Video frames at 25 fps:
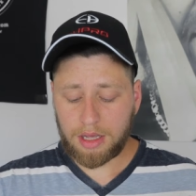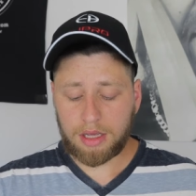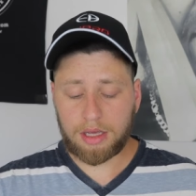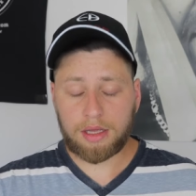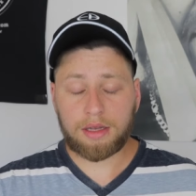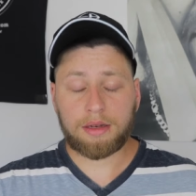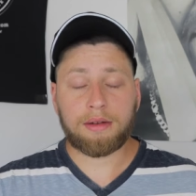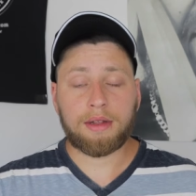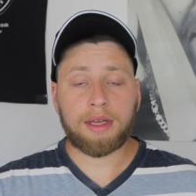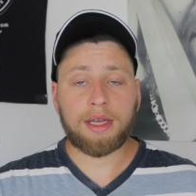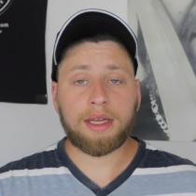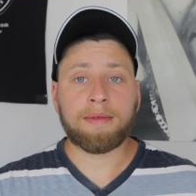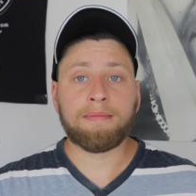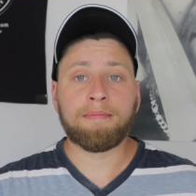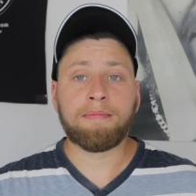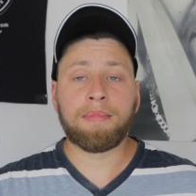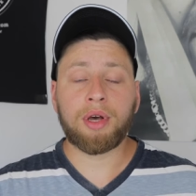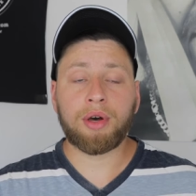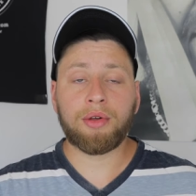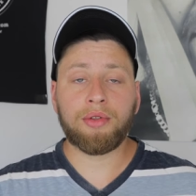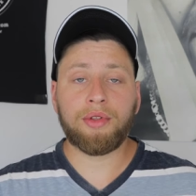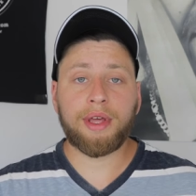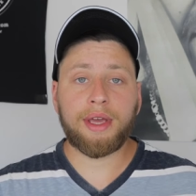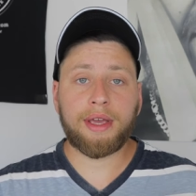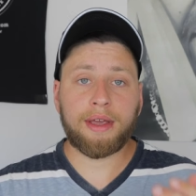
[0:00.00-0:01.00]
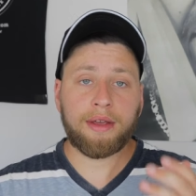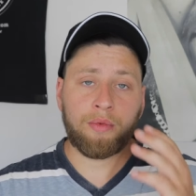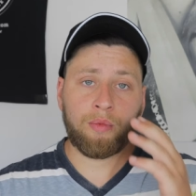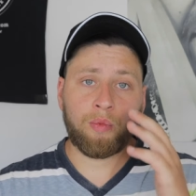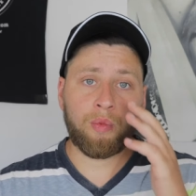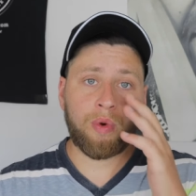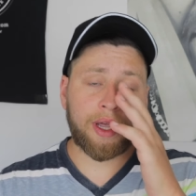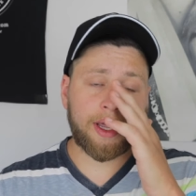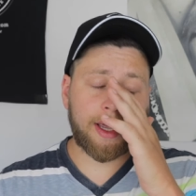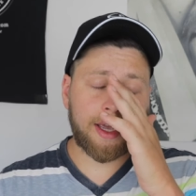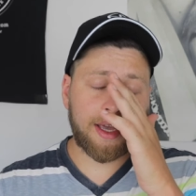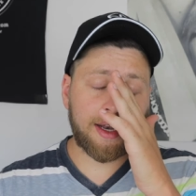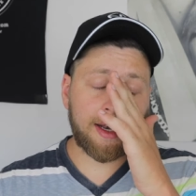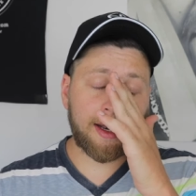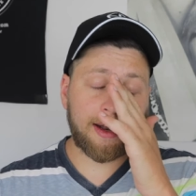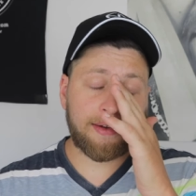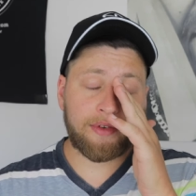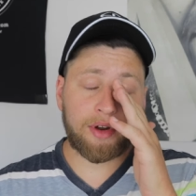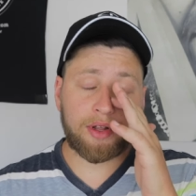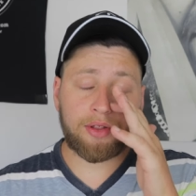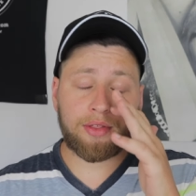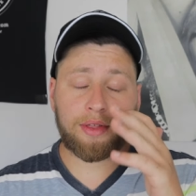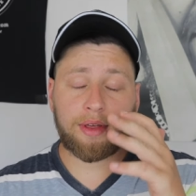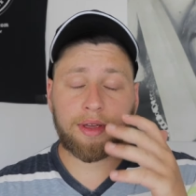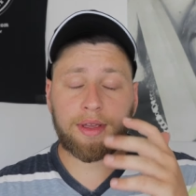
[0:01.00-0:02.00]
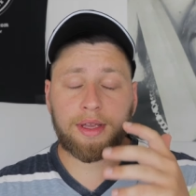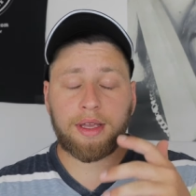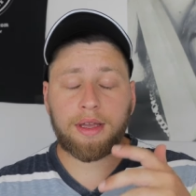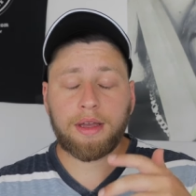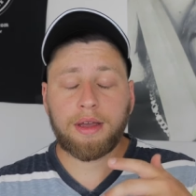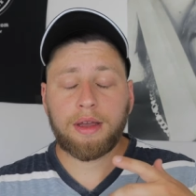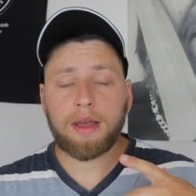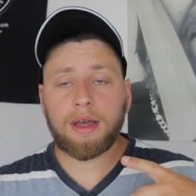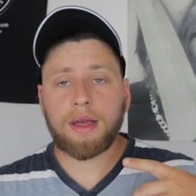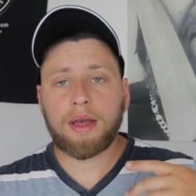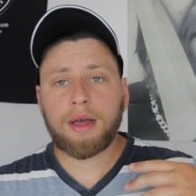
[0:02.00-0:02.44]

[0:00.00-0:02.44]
and, and build it and wick it and everything.